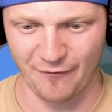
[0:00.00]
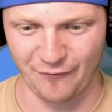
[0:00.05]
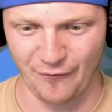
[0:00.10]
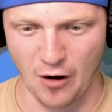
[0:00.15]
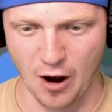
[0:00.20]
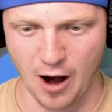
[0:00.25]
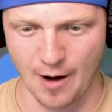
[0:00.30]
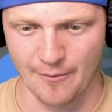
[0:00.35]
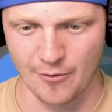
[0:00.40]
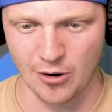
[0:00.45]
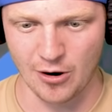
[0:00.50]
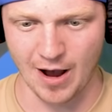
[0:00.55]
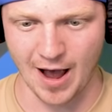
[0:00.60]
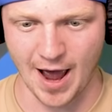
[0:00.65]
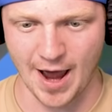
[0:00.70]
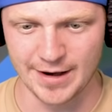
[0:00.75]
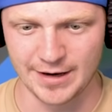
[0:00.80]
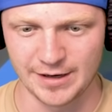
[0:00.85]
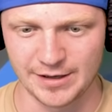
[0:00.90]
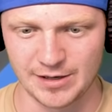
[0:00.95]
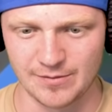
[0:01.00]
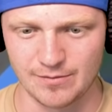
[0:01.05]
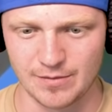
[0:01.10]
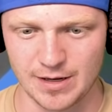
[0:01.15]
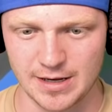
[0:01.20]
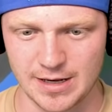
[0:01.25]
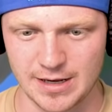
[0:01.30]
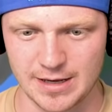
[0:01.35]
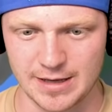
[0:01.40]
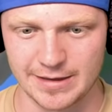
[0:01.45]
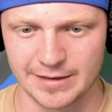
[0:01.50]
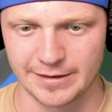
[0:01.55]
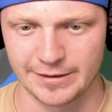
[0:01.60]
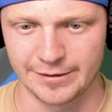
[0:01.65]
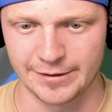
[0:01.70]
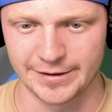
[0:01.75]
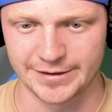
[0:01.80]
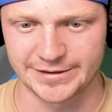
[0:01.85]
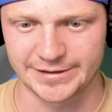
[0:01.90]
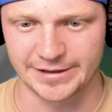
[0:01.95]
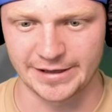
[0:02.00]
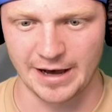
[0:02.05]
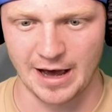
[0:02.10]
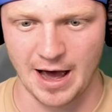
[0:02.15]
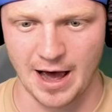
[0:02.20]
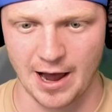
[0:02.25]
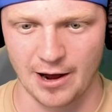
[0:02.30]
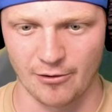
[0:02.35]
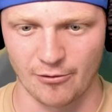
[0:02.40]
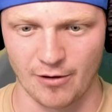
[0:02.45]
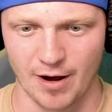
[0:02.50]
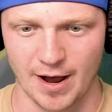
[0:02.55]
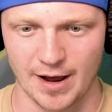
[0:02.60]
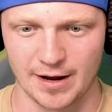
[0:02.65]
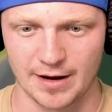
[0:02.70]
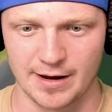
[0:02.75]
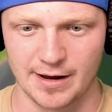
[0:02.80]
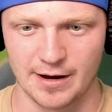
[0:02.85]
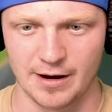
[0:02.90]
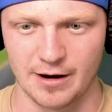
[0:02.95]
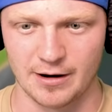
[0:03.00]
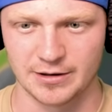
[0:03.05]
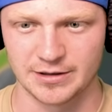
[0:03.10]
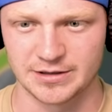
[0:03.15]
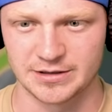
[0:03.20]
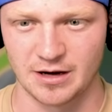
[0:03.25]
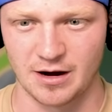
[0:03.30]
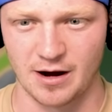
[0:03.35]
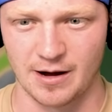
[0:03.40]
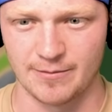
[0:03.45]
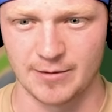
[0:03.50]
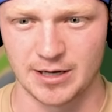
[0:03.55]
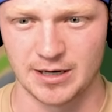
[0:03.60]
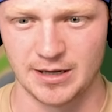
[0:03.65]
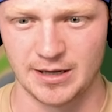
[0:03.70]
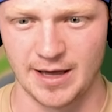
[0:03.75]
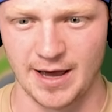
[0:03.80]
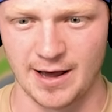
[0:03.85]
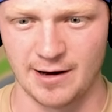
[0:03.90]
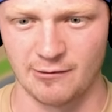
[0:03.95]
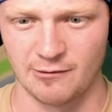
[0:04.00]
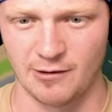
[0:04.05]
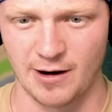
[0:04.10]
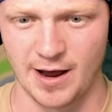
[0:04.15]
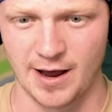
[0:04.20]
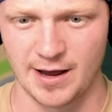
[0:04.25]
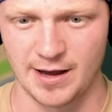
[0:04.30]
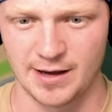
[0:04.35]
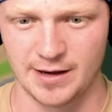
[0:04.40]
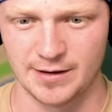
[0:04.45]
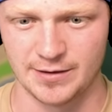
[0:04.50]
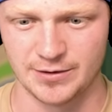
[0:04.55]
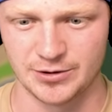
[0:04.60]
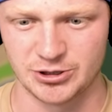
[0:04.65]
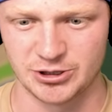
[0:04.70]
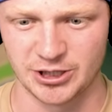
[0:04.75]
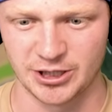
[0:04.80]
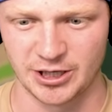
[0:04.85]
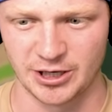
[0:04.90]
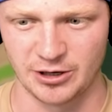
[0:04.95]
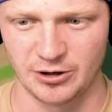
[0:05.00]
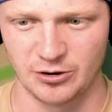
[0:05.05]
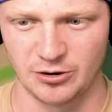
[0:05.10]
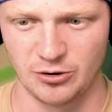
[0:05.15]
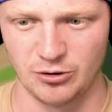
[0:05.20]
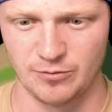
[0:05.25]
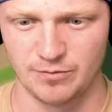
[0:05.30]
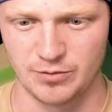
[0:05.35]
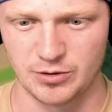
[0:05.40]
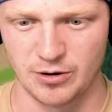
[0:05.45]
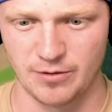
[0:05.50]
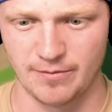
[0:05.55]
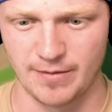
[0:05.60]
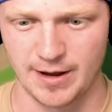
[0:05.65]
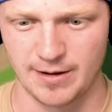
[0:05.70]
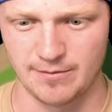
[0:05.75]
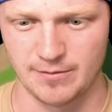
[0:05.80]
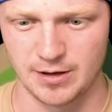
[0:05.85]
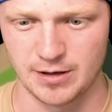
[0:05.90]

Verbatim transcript: a farmer, I need to meet this guy right here. Sorry, I'm gonna land right in the chicken coop. Don't mind